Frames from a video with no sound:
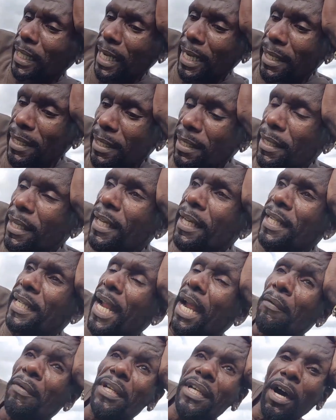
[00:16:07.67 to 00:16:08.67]
her again.
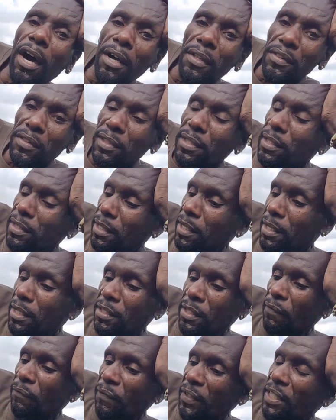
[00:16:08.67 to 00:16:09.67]
Now, regarding
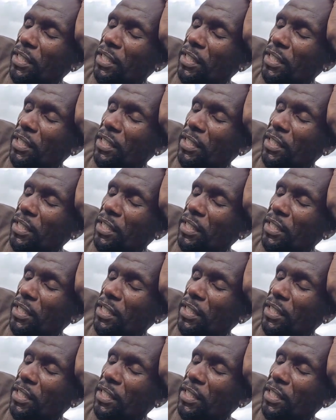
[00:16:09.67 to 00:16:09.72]
the